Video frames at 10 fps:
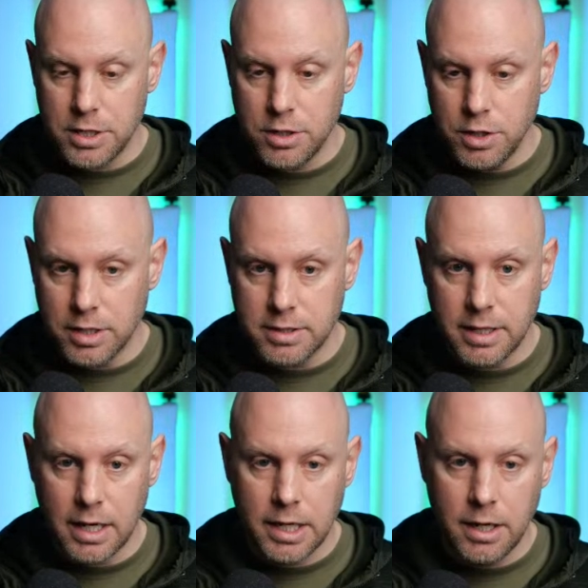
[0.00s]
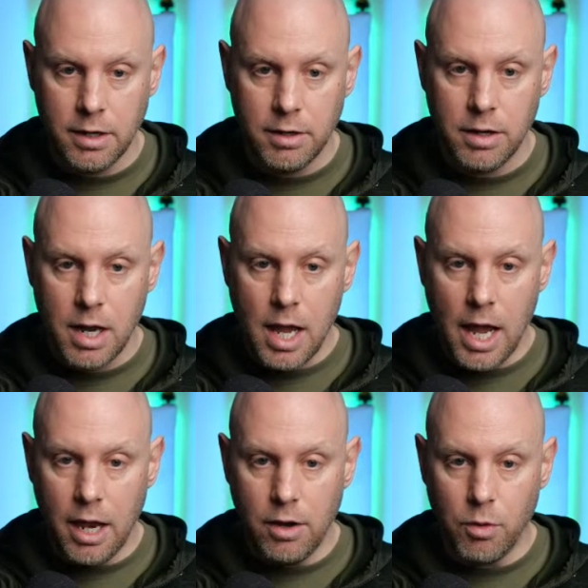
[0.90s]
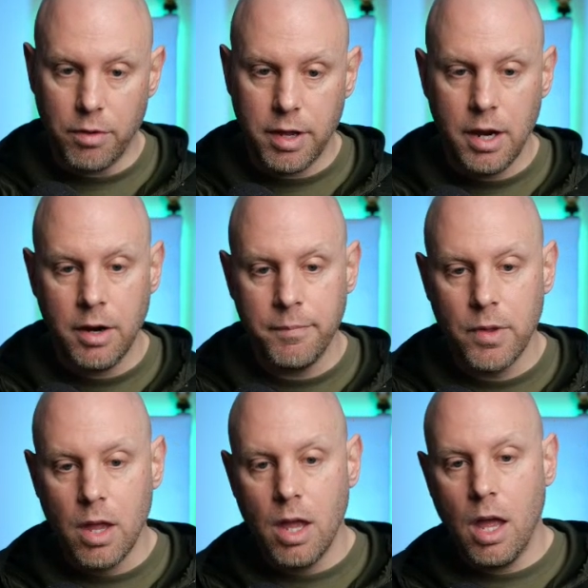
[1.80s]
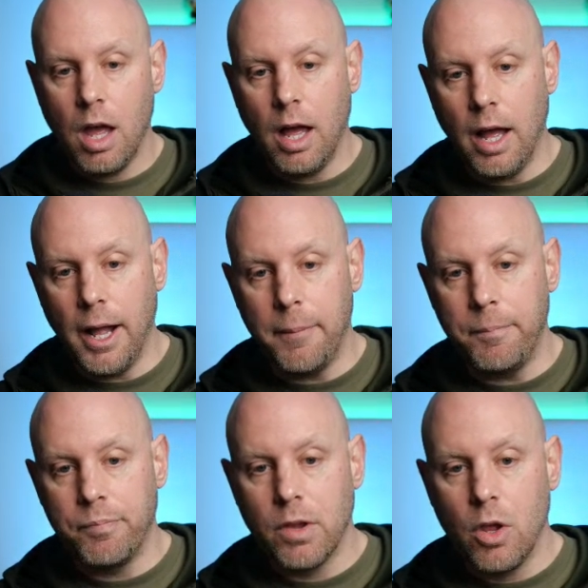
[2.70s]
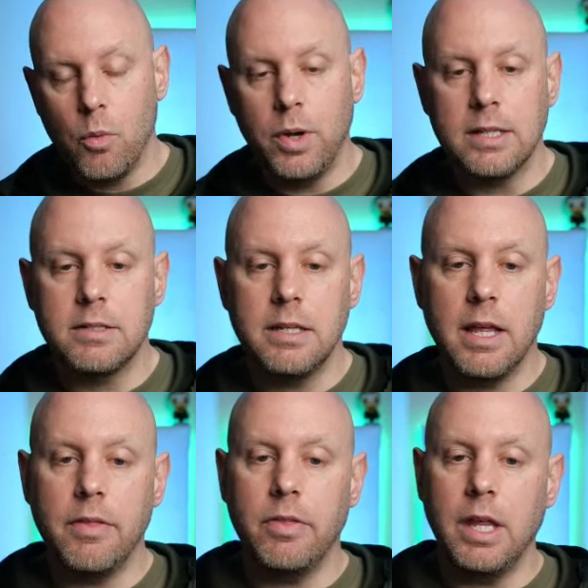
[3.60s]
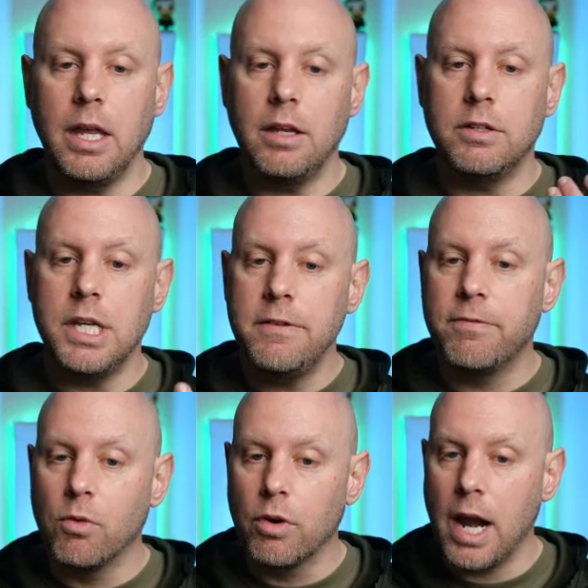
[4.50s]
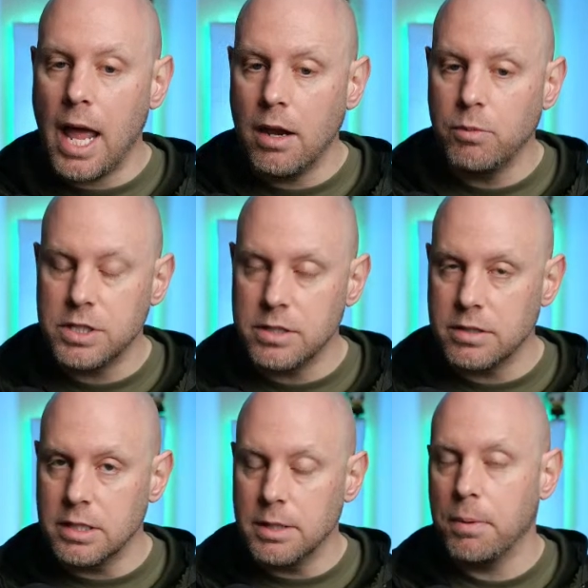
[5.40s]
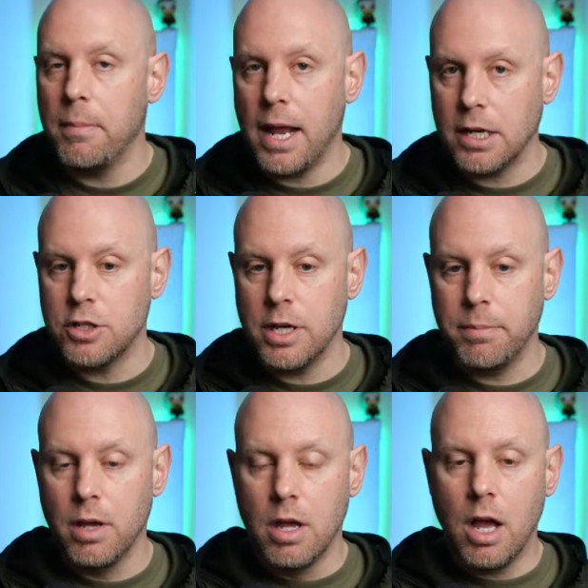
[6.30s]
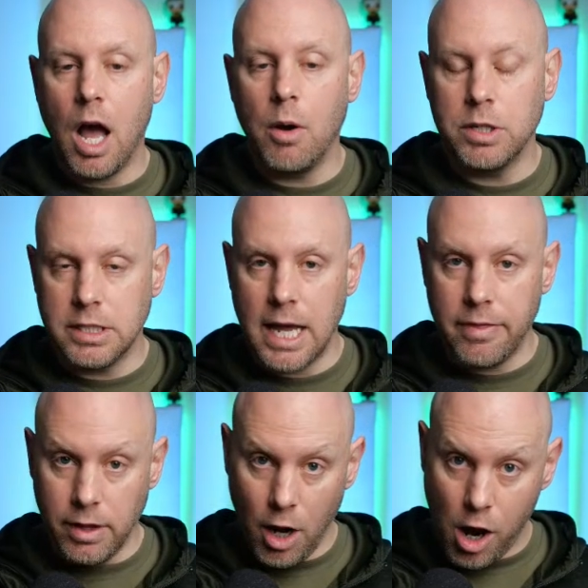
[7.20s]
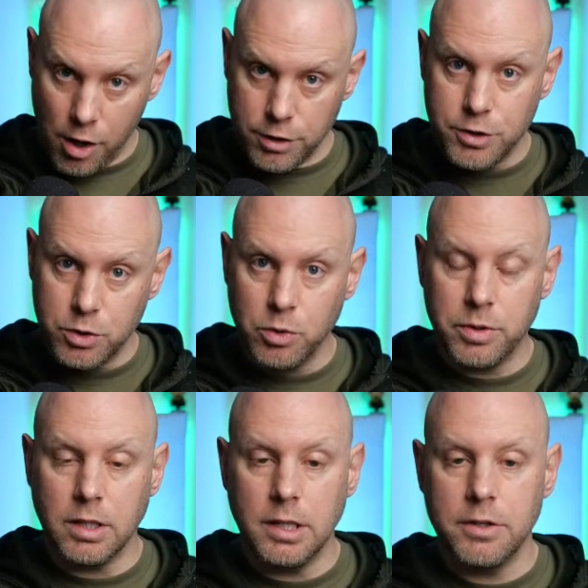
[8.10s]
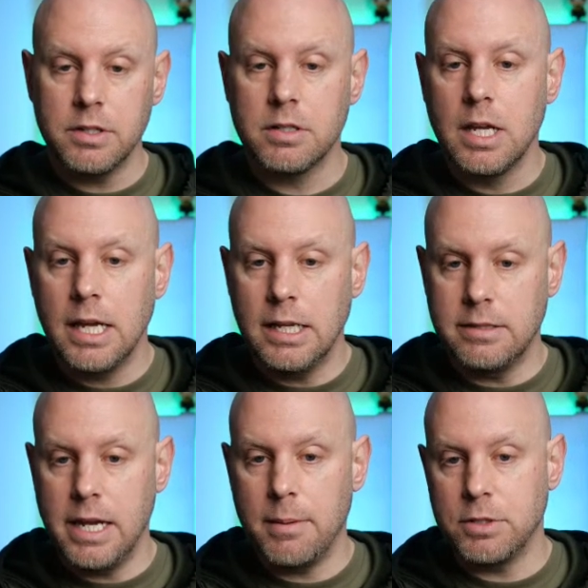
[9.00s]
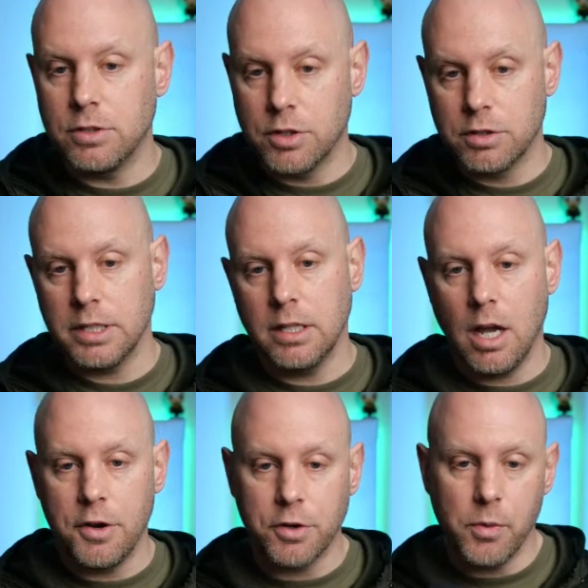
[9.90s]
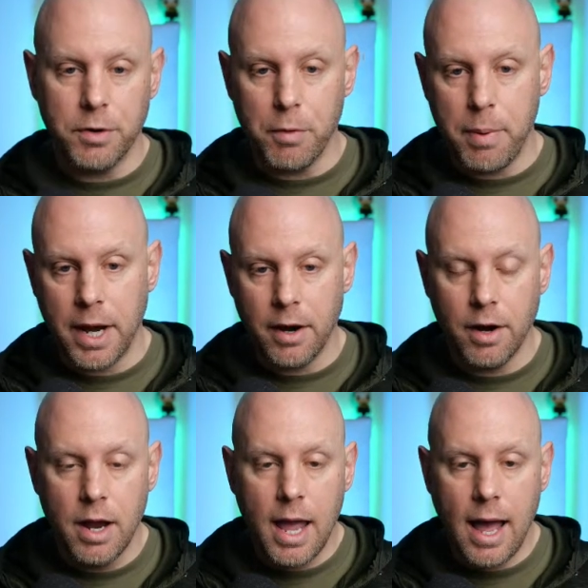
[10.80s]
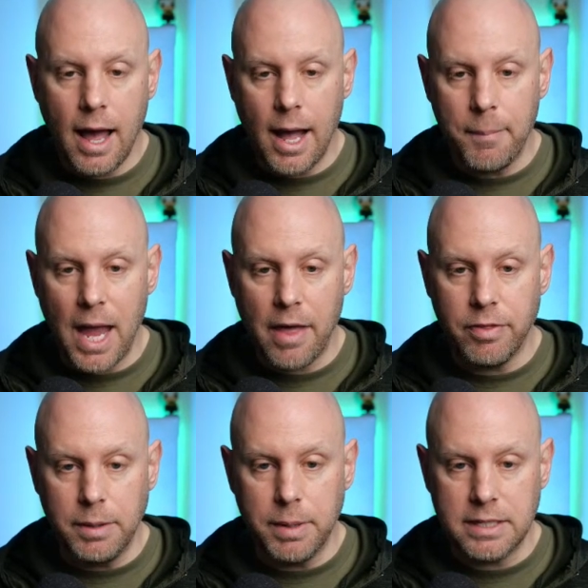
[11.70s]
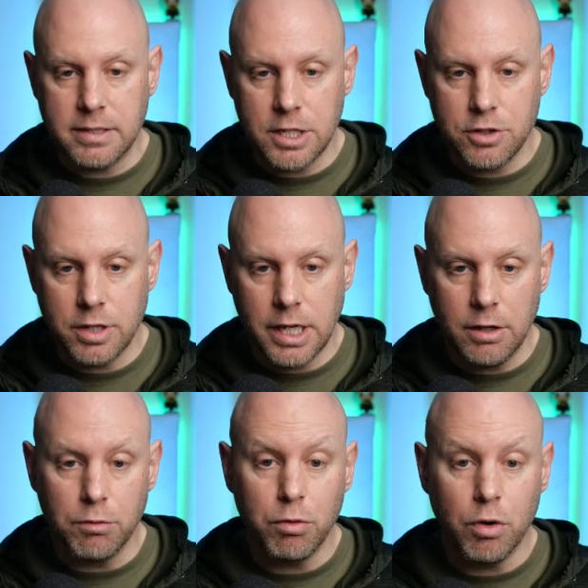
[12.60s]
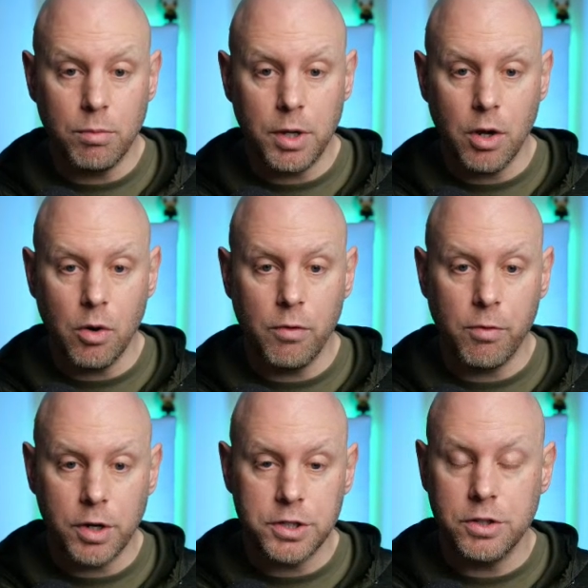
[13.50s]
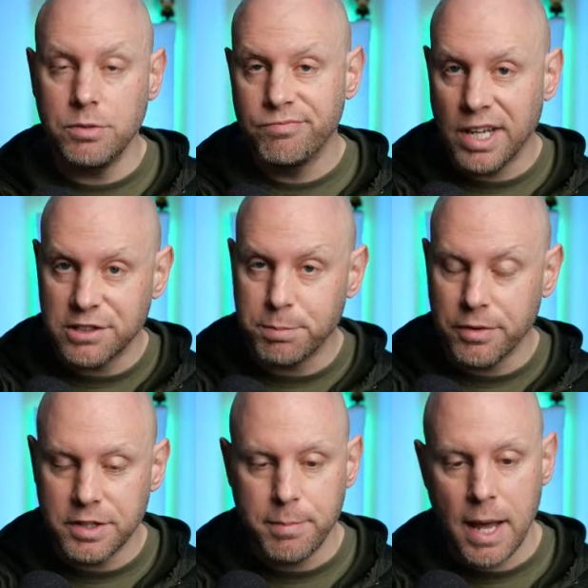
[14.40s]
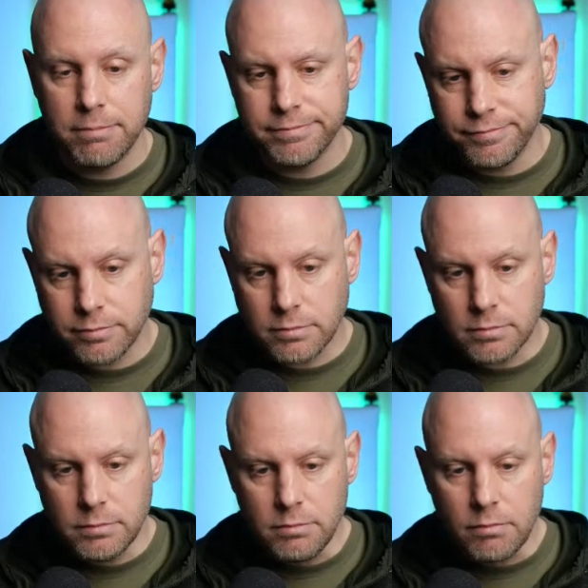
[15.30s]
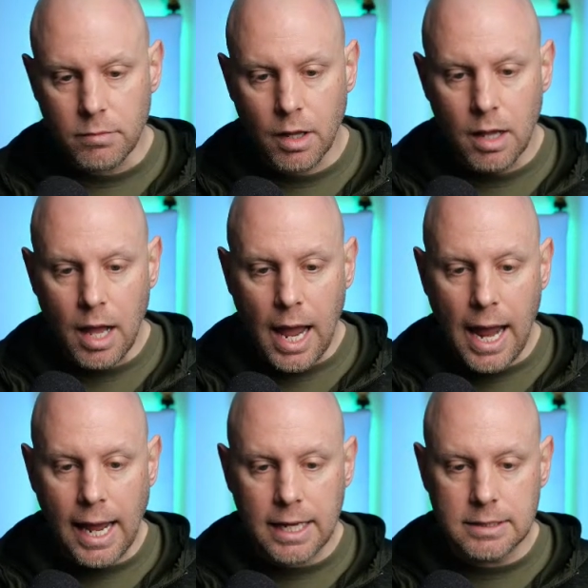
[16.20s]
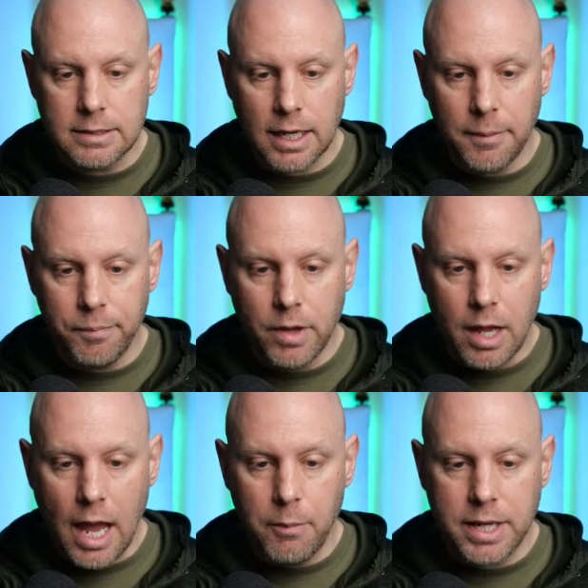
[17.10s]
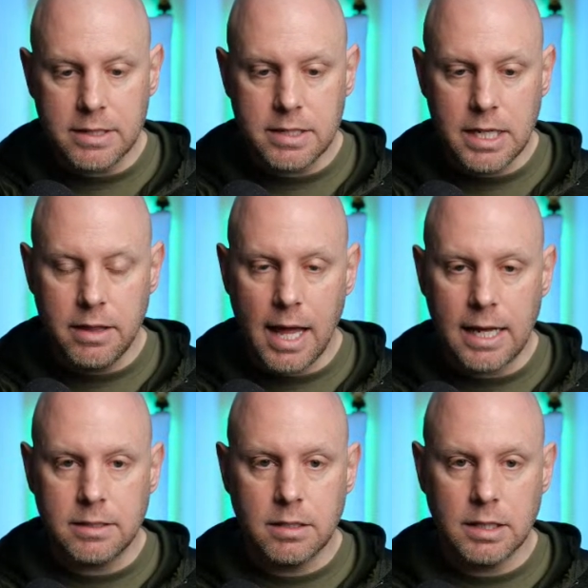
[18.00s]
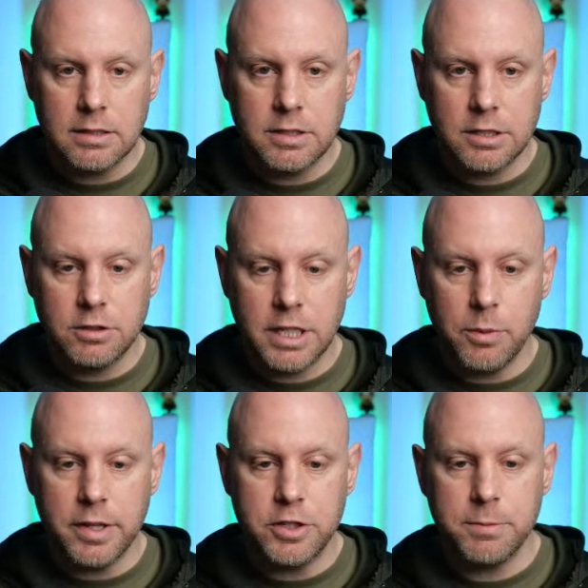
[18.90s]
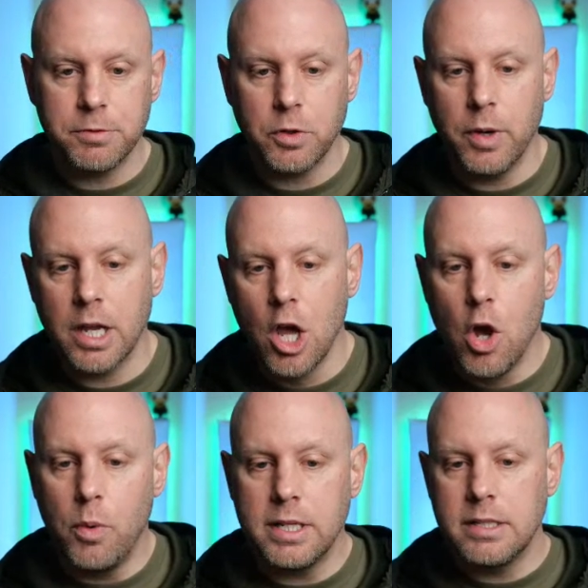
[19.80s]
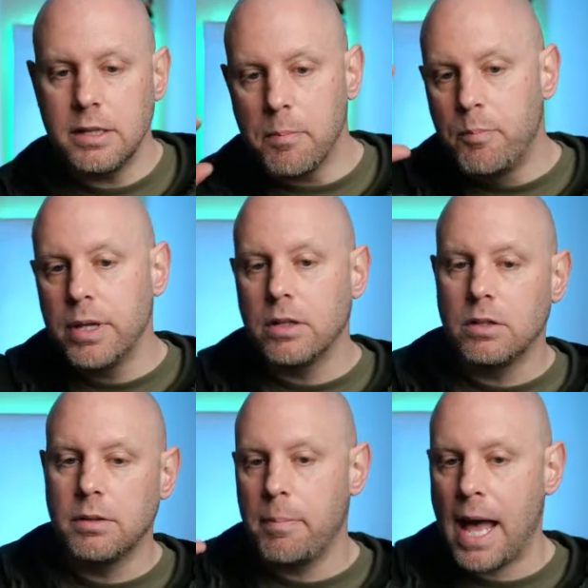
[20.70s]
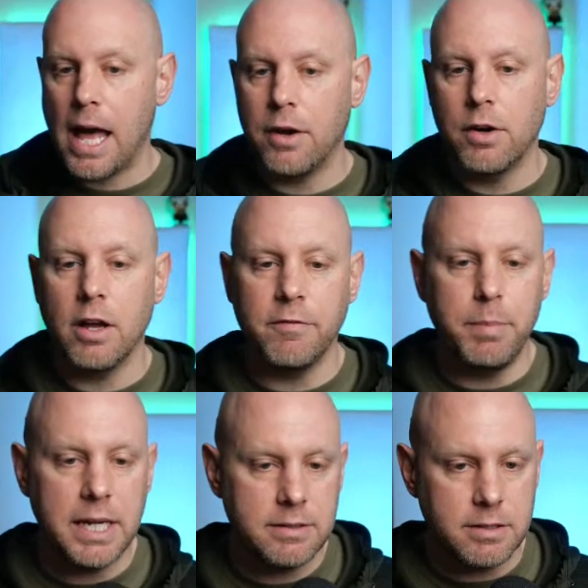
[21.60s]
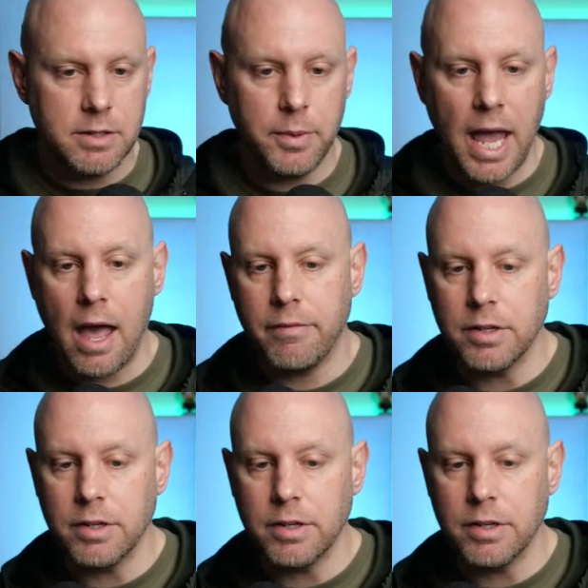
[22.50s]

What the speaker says: You can see that here and north here. We can see that the D4N, which is the diplomatic ship, which had the honor duel with the Lyrans, is damaged and currently undergoing repair at the base station in Romeo 42, as per this map. And we can see that, let's just take away the ships real quick. We can see the build pattern of bases that we have here.